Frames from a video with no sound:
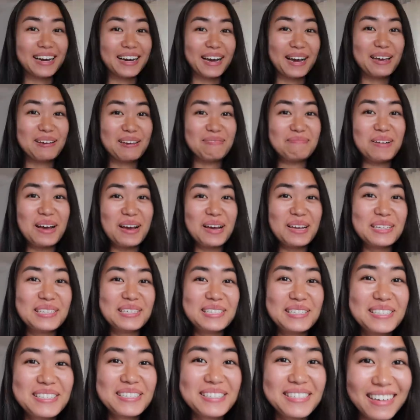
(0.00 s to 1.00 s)
I am
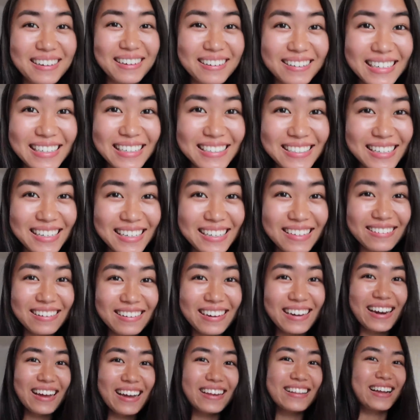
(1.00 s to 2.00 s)
so excited
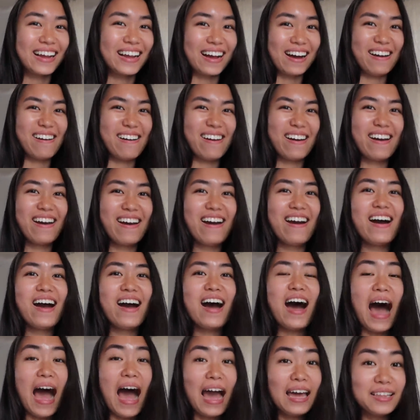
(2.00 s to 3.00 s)
right now. Like I
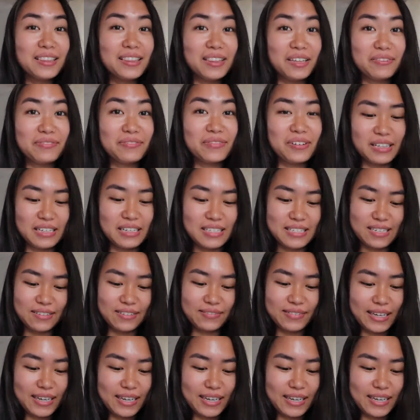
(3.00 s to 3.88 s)
live for this stuff.